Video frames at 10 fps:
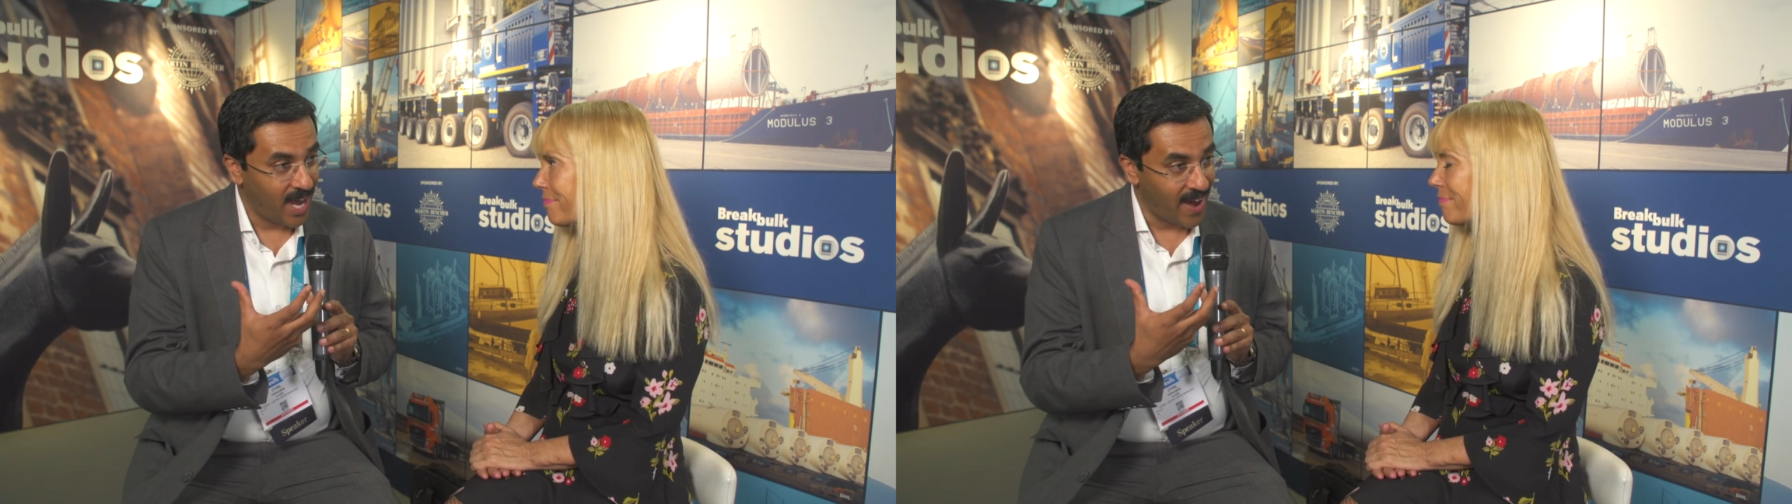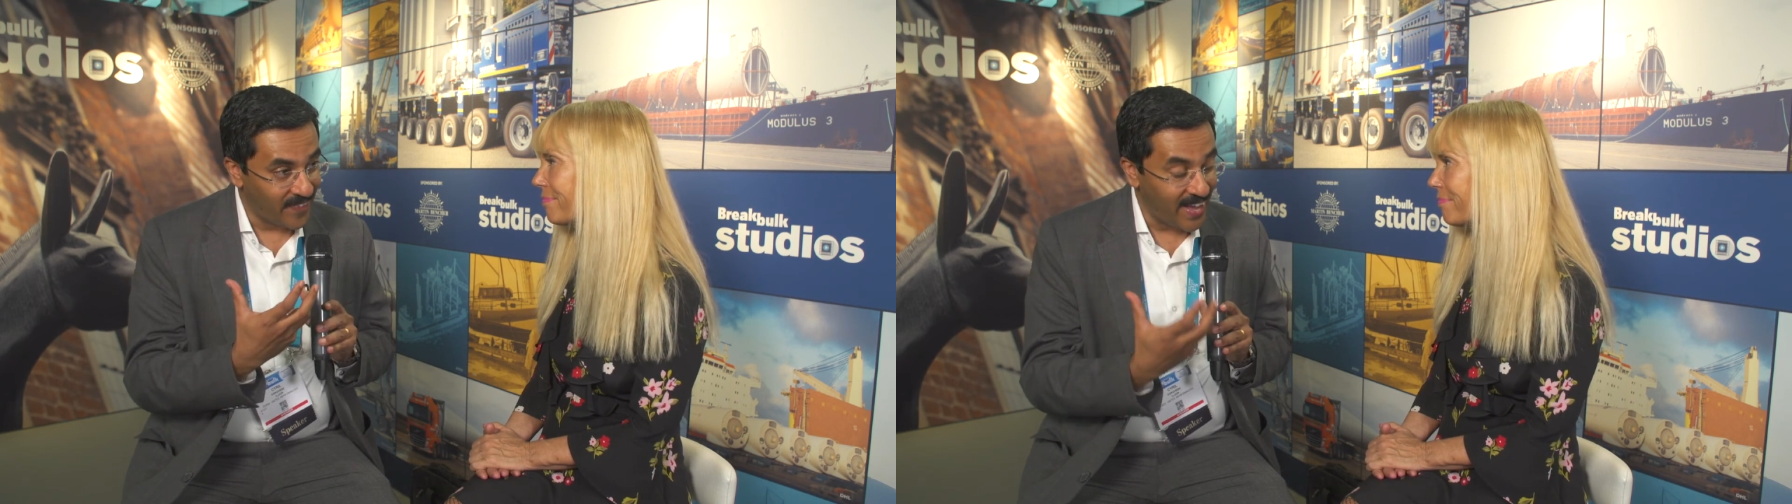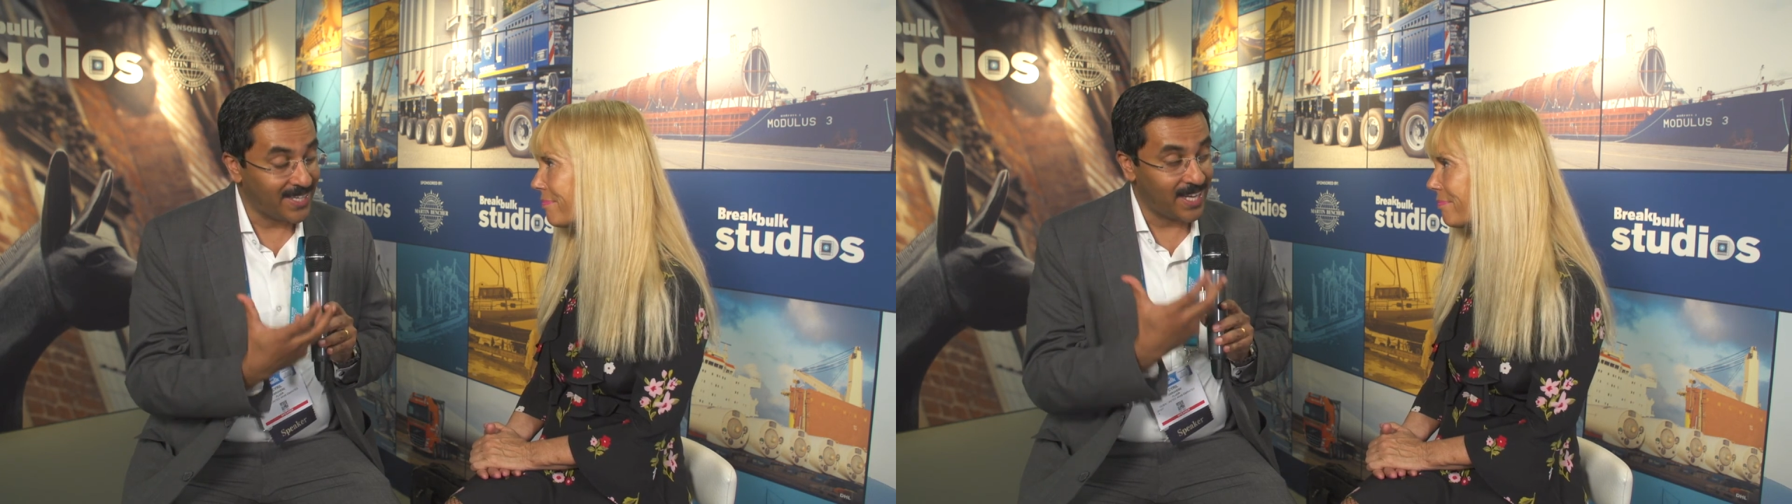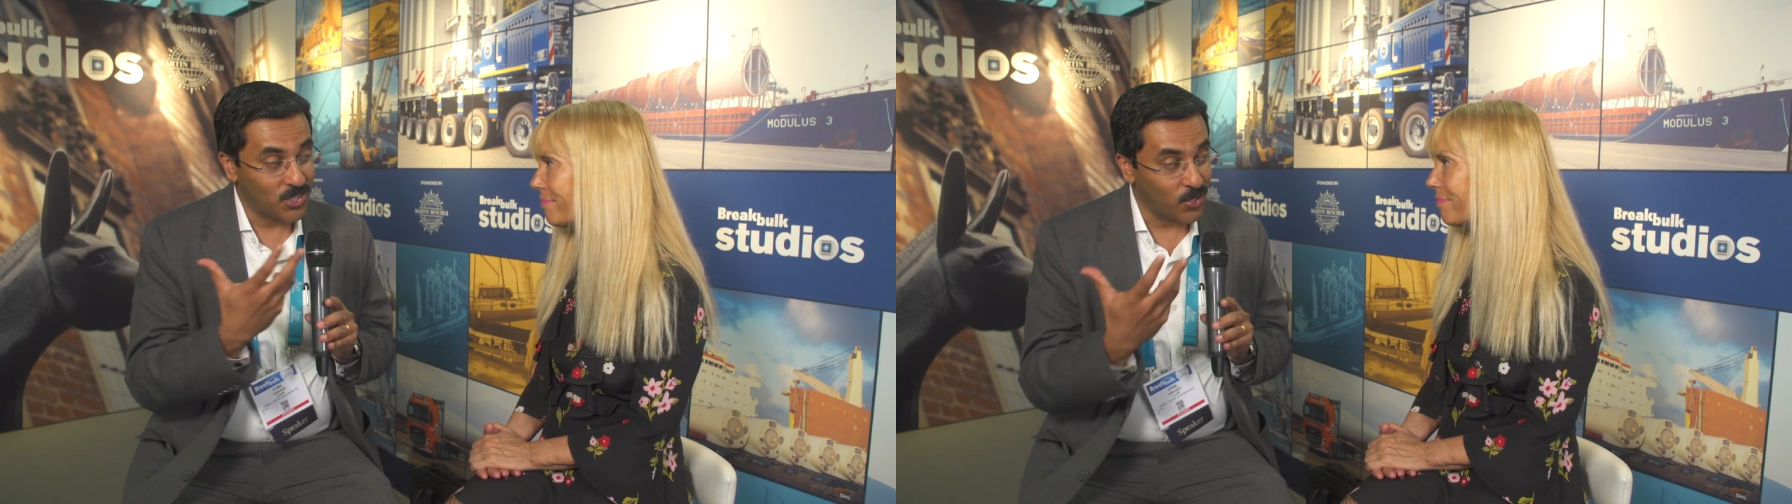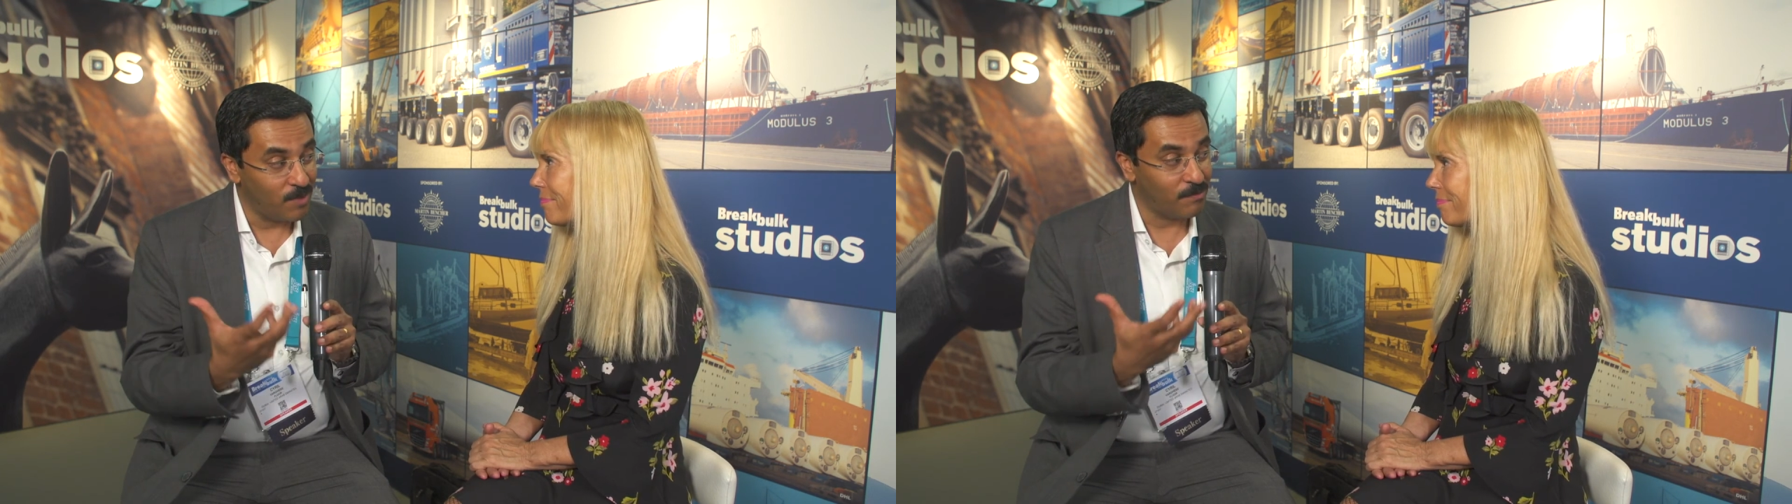and that has
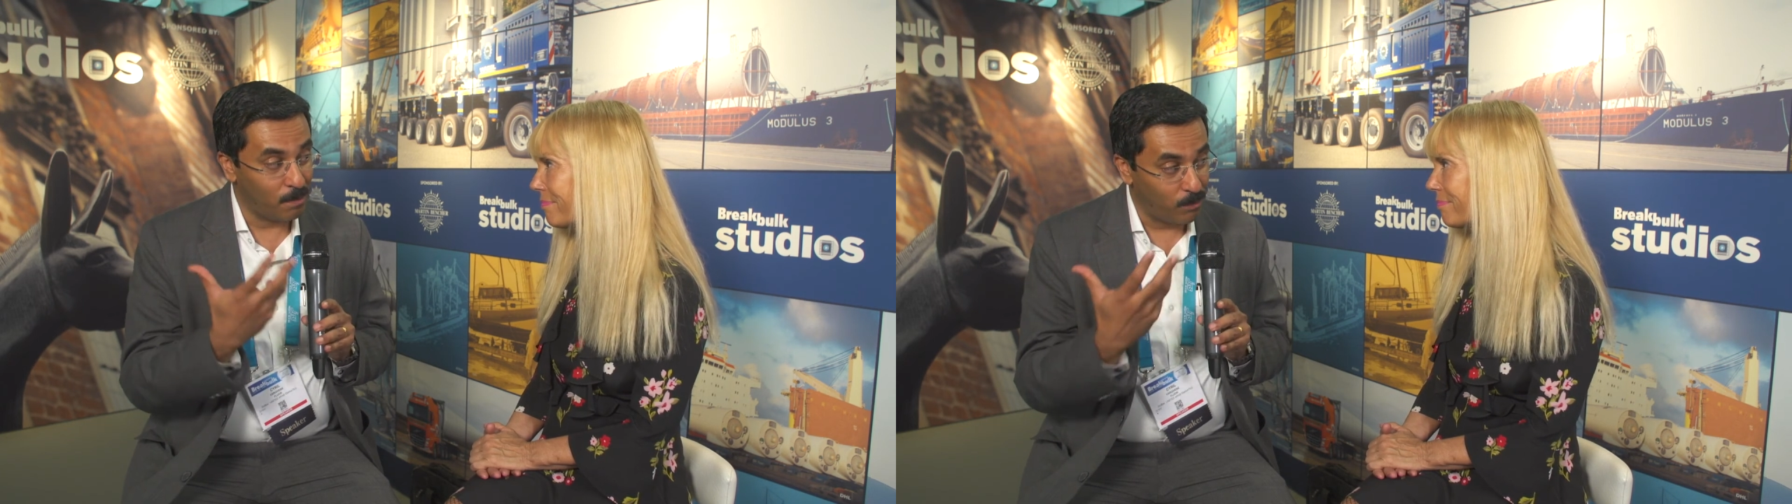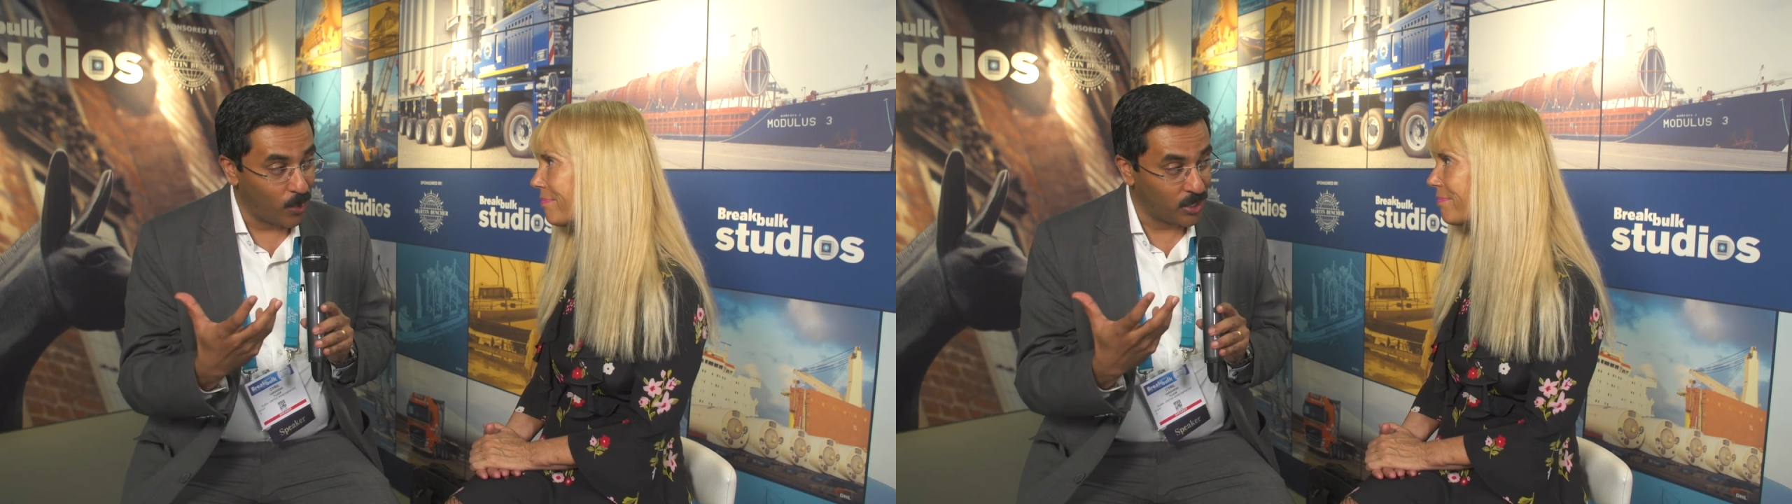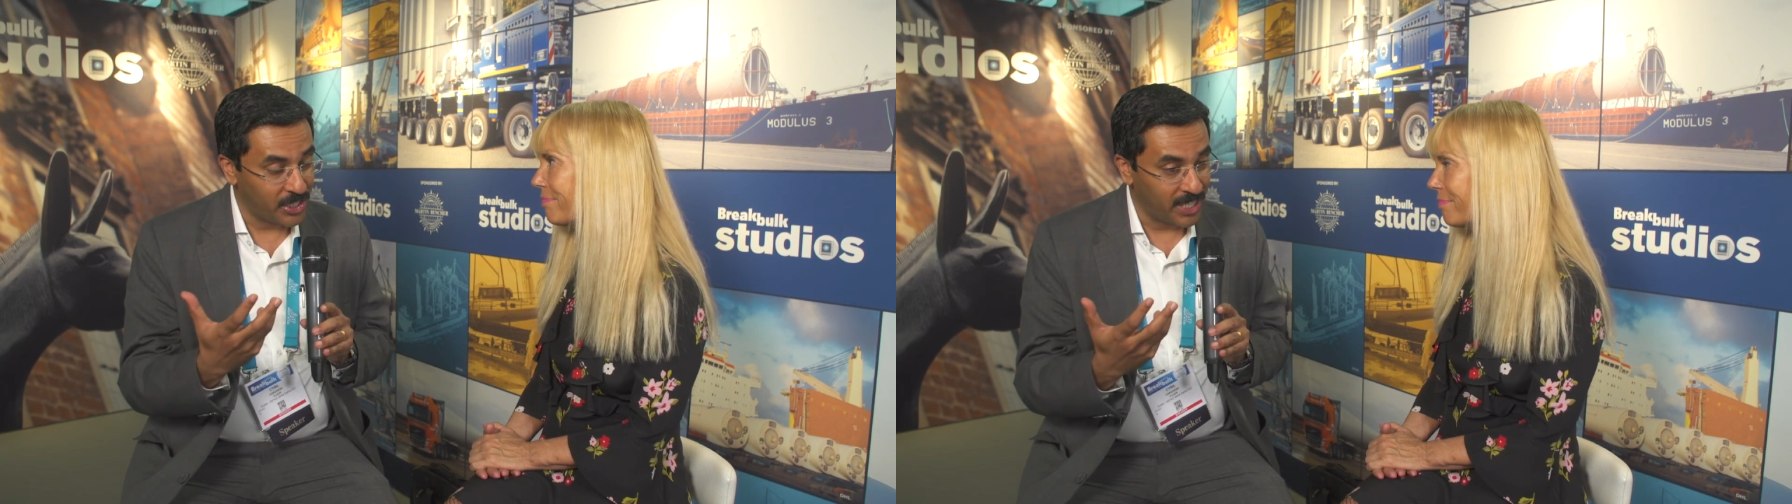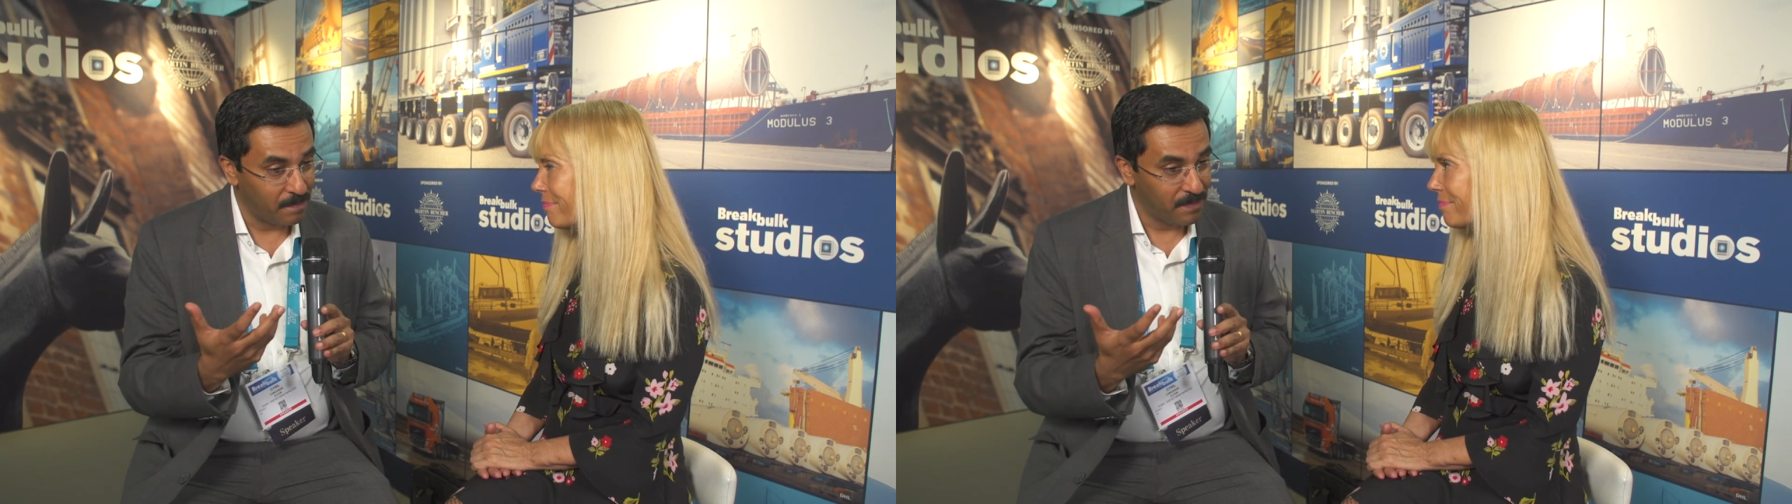to come from blockchain.